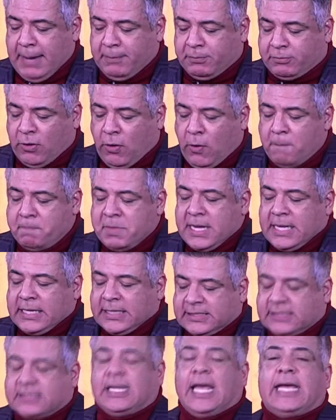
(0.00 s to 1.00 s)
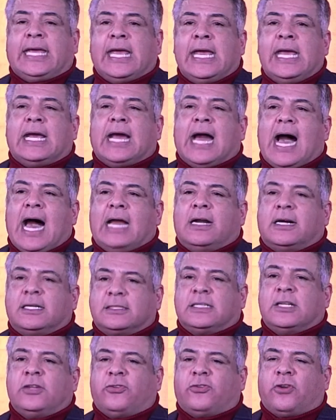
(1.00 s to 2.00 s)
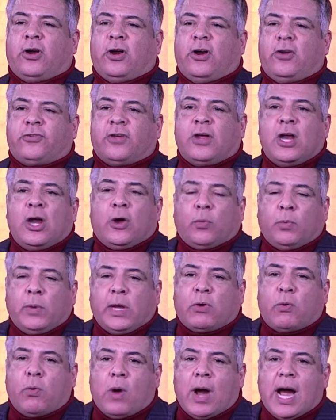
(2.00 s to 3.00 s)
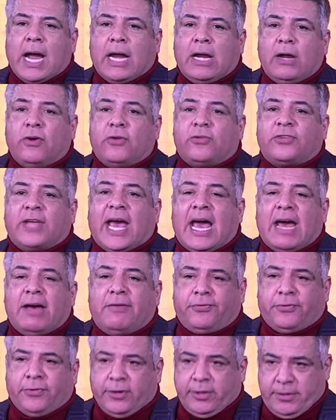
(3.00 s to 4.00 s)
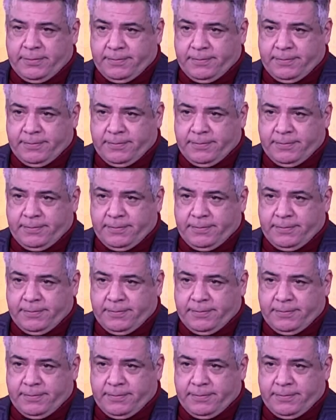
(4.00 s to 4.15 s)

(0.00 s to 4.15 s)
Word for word: So seeking God, Hudson Church, requires effort.